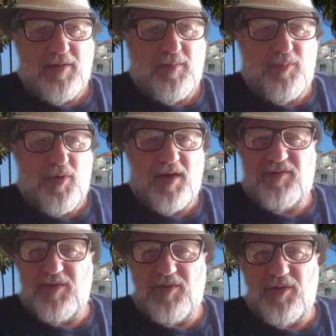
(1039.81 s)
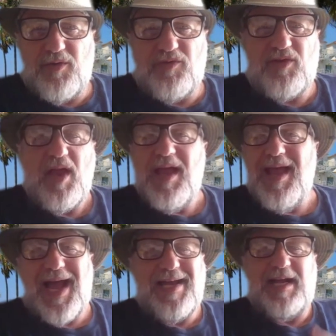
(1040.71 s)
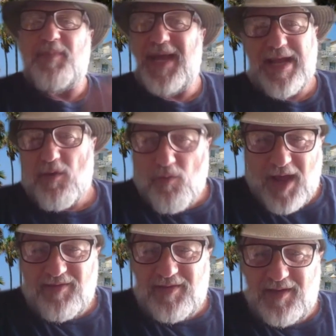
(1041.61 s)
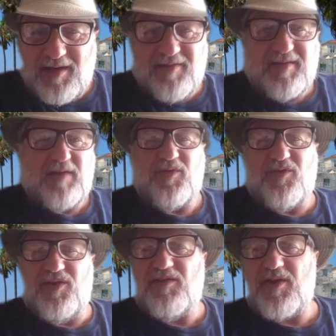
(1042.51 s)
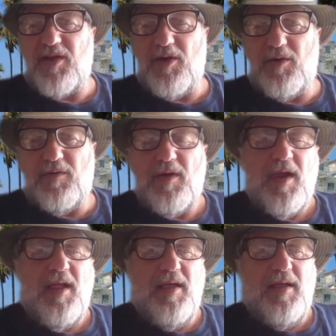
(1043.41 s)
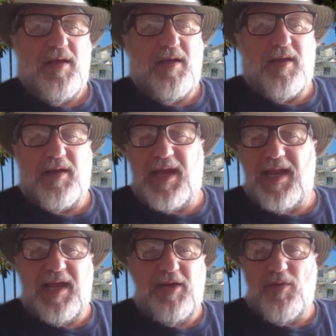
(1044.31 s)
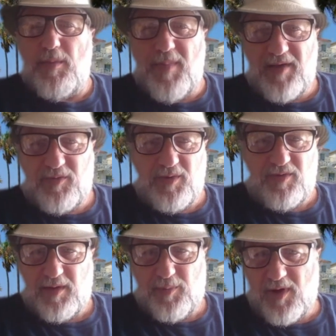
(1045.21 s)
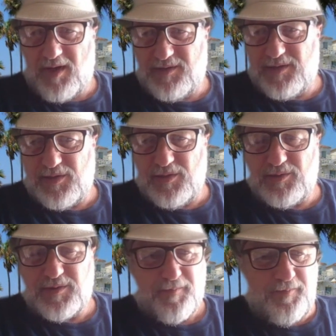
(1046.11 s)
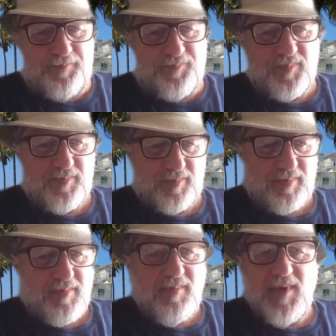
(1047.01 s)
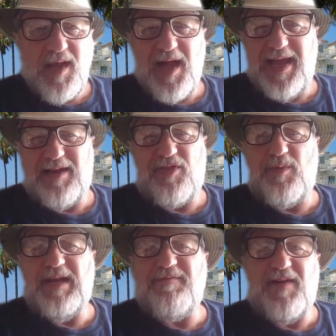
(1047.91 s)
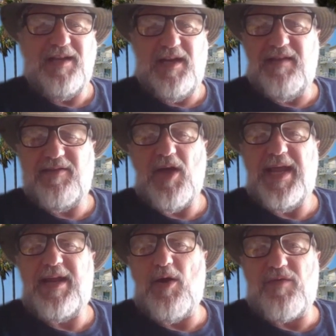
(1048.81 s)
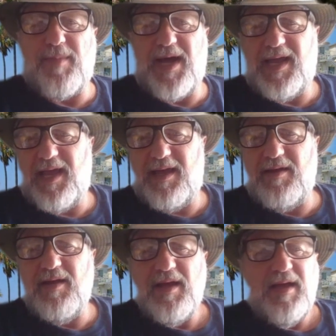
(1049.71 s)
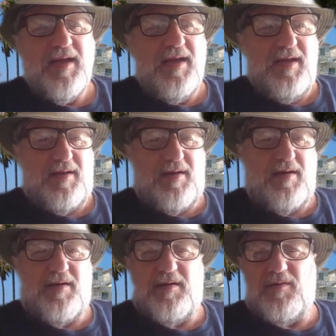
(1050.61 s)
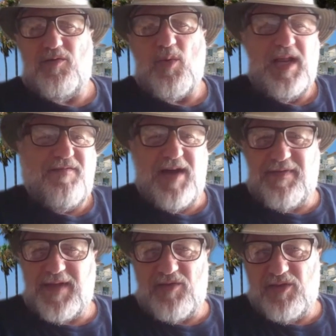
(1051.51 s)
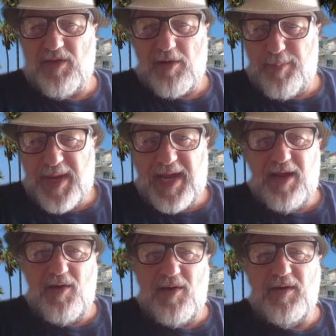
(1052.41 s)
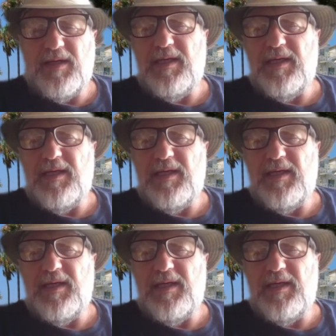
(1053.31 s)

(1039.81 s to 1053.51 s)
prostitutes. I ended up getting arrested in San Francisco, getting into a mess with a prostitute. I had three felonies hanging over my head, $25,000 bail,